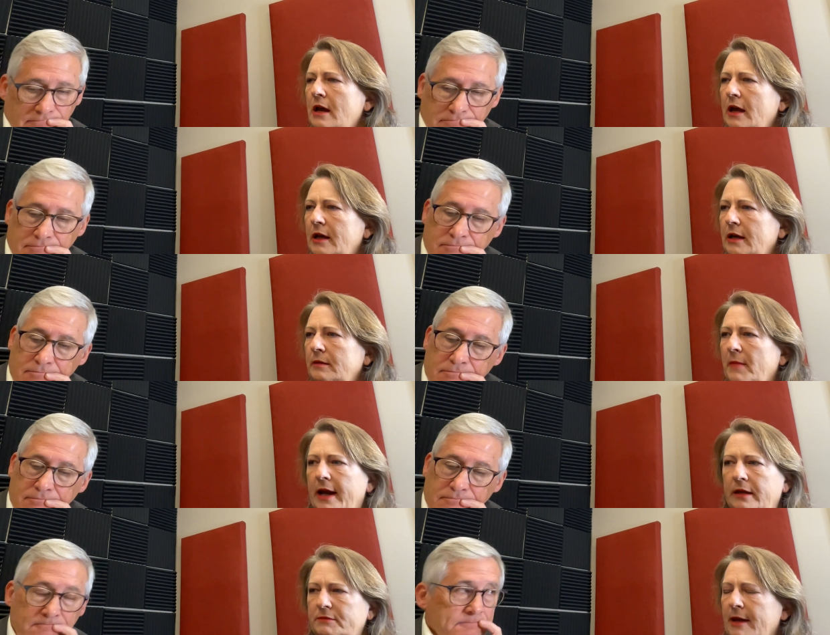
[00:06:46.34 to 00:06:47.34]
Speaker 1: uh,
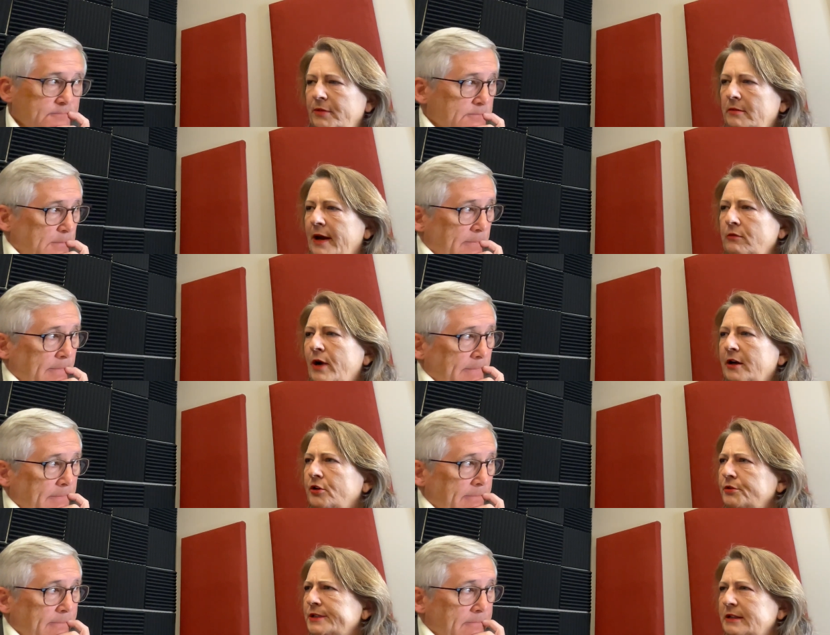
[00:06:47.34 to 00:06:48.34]
my couple of my
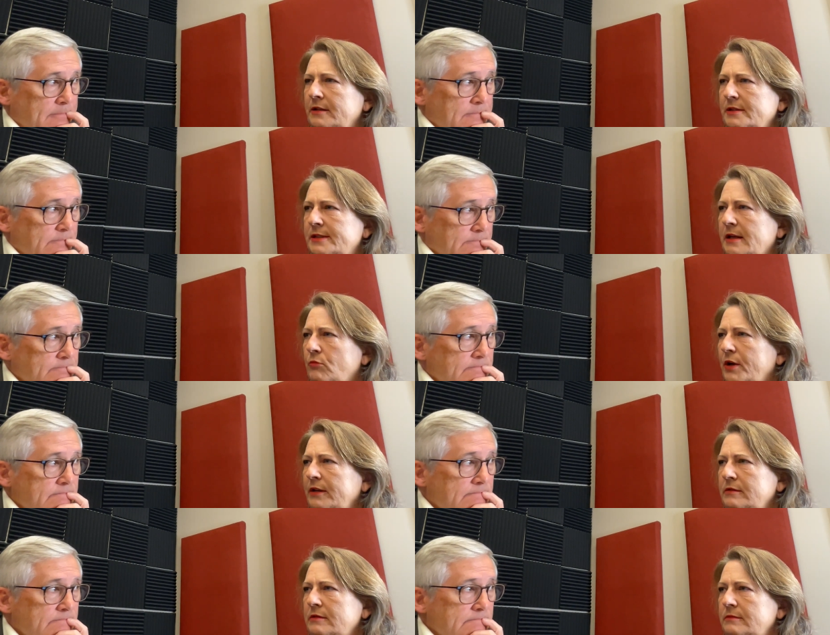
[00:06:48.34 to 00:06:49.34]
records is
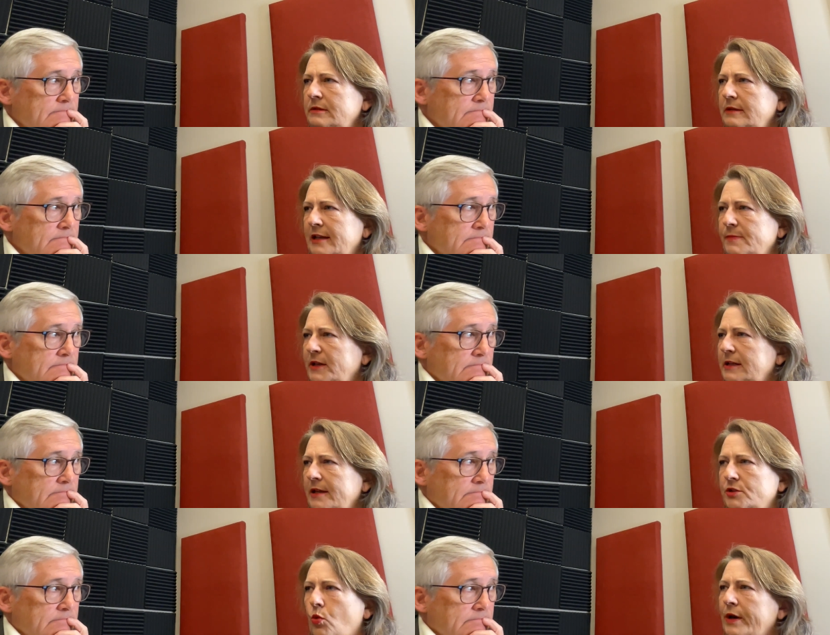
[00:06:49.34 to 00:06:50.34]
someone has been
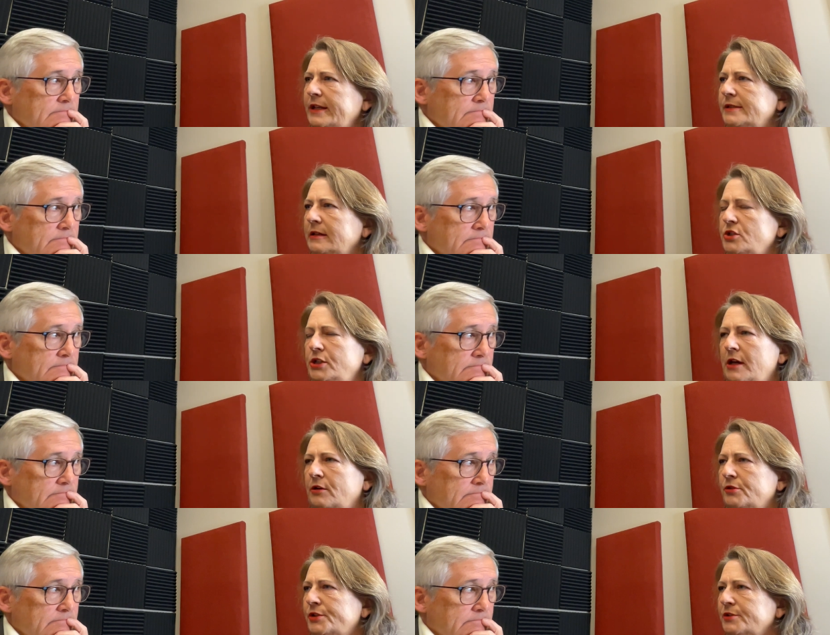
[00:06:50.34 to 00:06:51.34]
dead 26
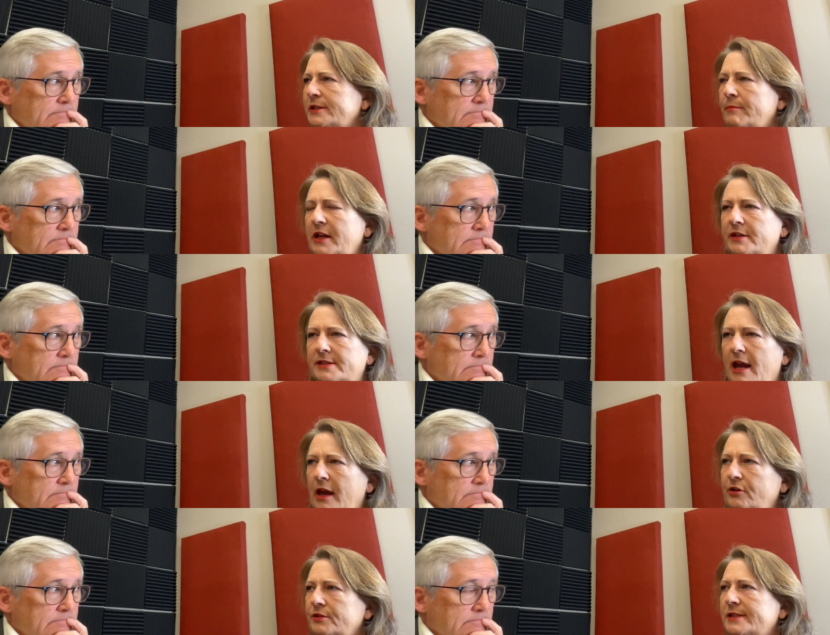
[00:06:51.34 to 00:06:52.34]
years or somebody that's
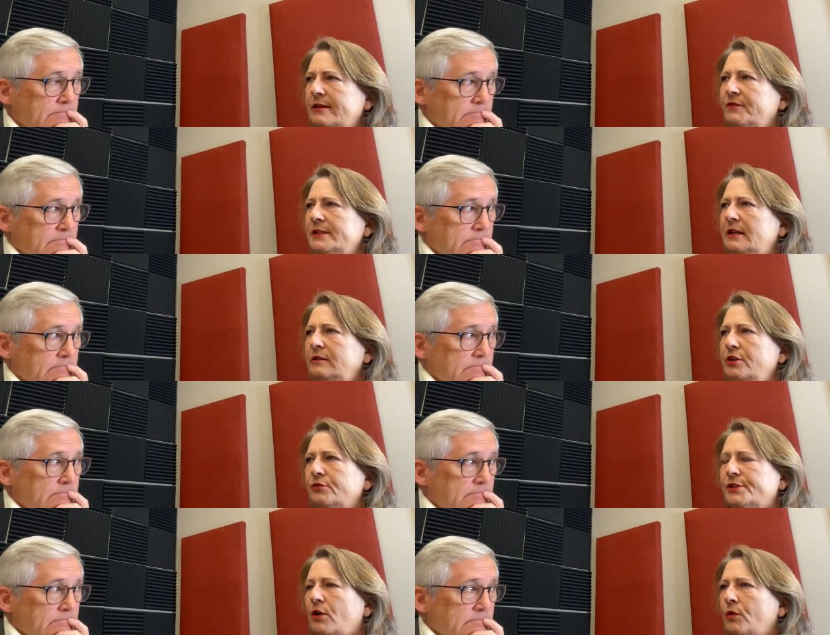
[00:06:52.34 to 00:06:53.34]
117
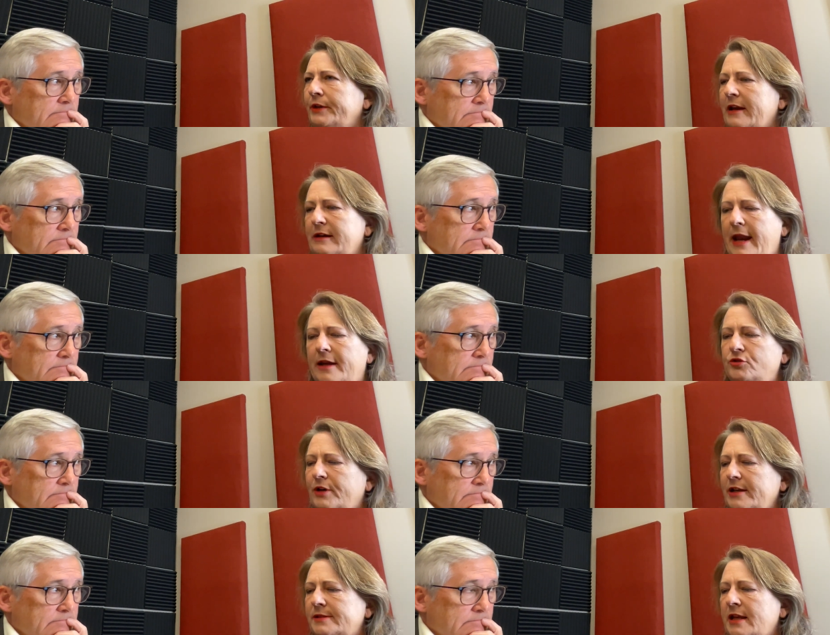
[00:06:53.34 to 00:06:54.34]
years old at an
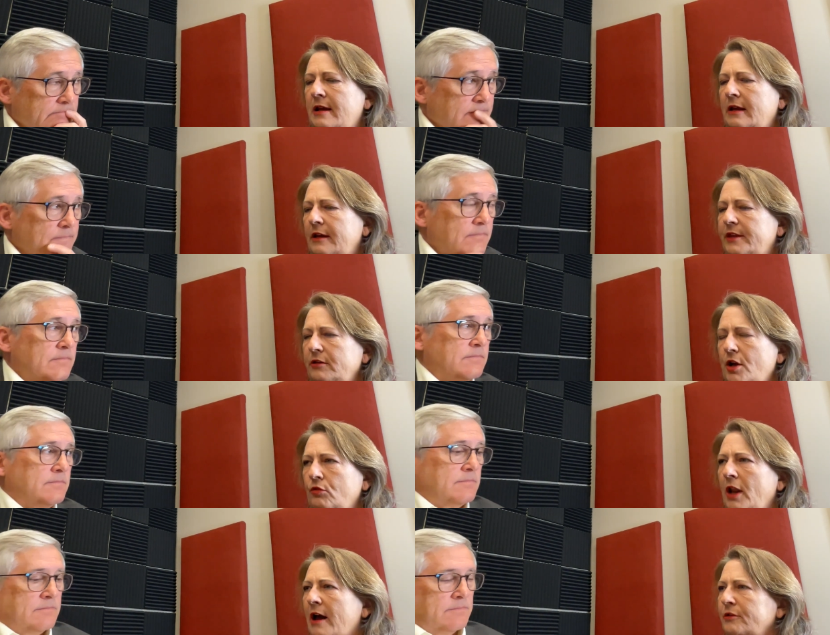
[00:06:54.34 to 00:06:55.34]
address that no
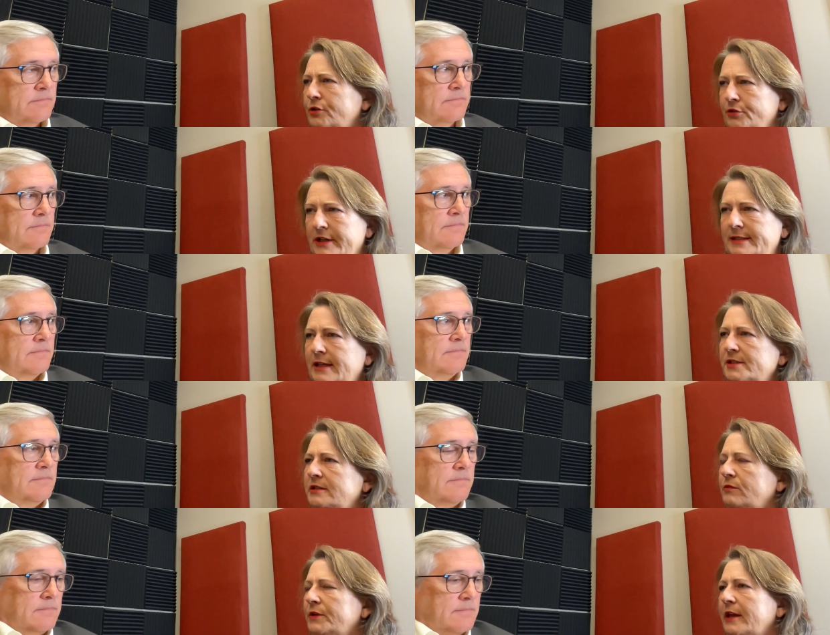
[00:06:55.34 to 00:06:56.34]
longer
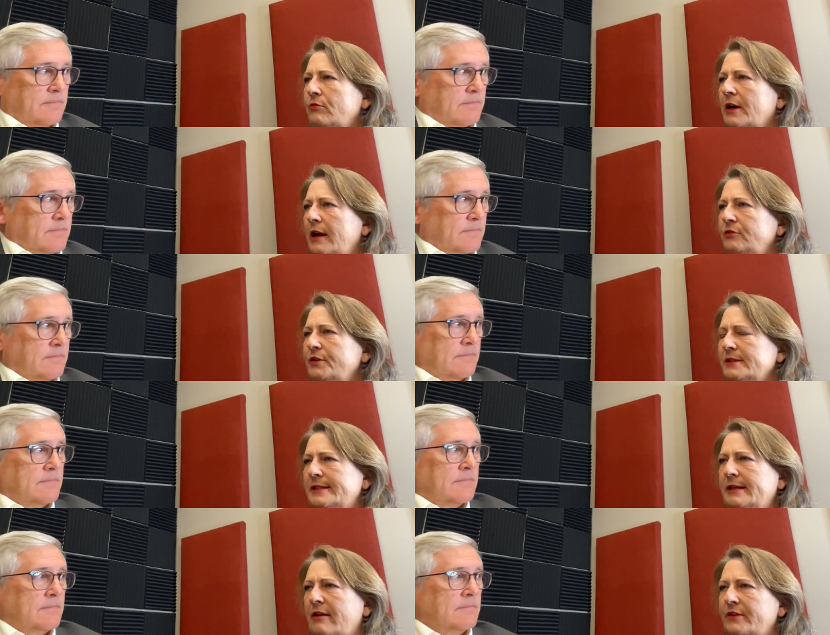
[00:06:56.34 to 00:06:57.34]
existed when they were
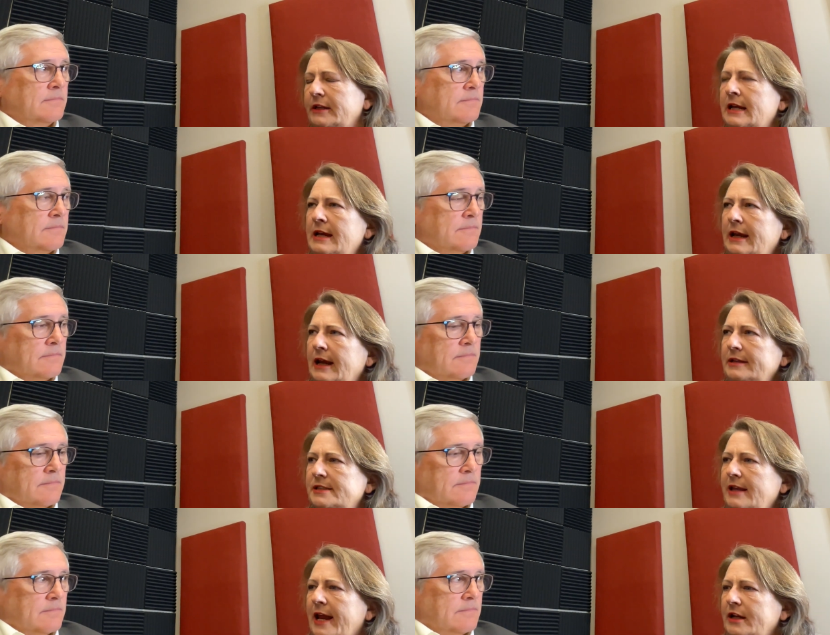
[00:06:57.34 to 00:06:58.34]
107. It's
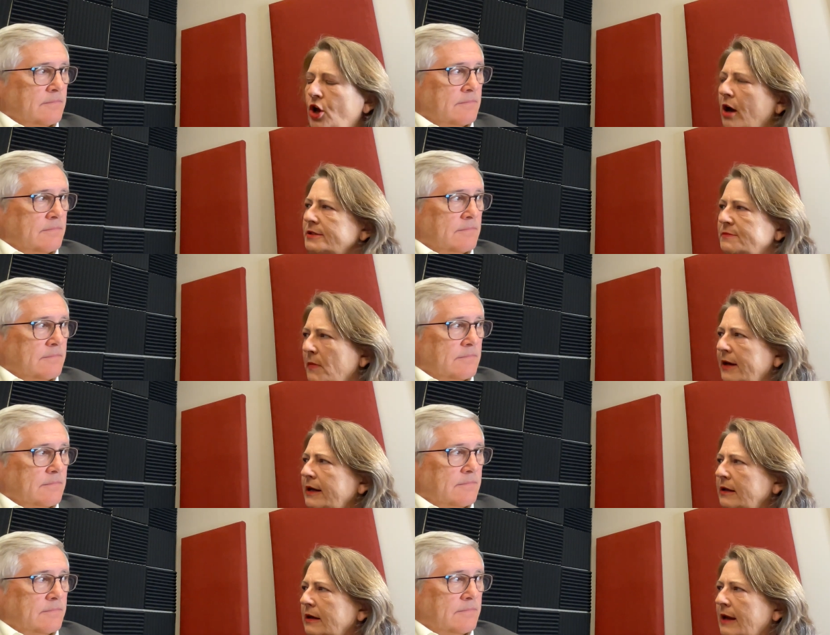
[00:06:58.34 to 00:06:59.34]
that it costs
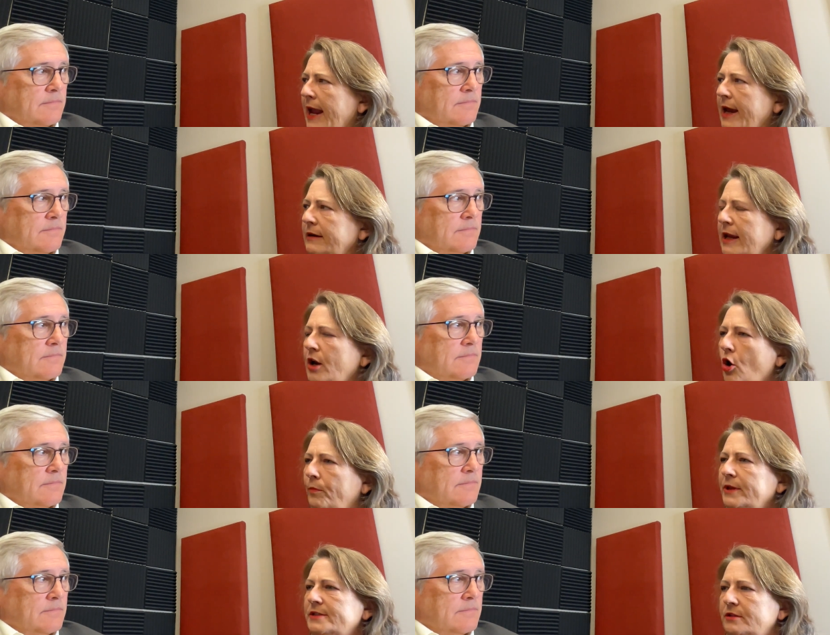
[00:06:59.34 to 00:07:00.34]
money and it
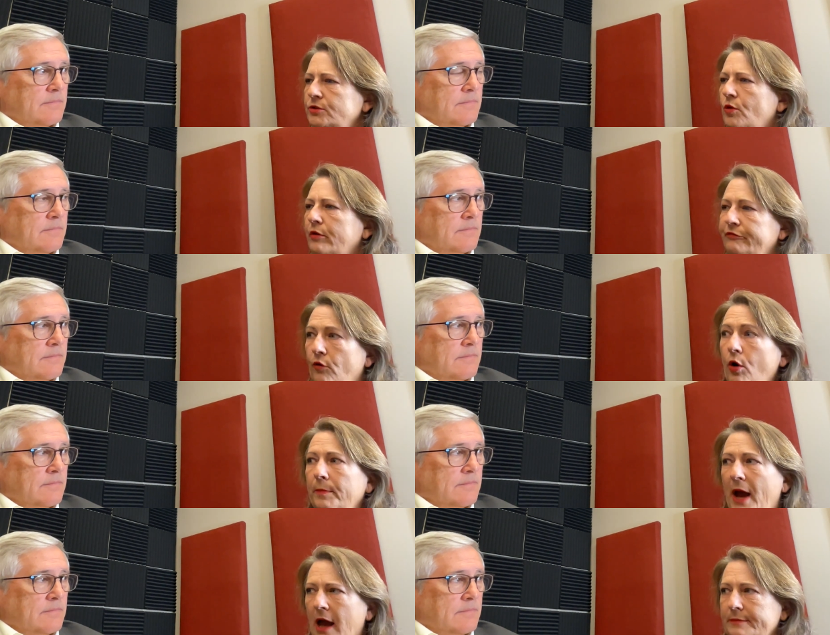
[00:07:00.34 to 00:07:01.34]
opens the door for
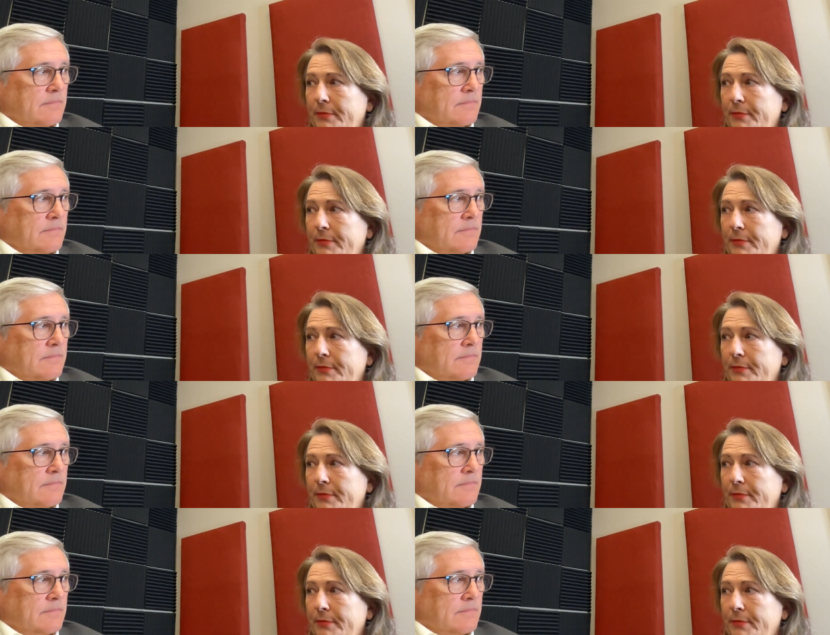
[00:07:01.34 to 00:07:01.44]
pot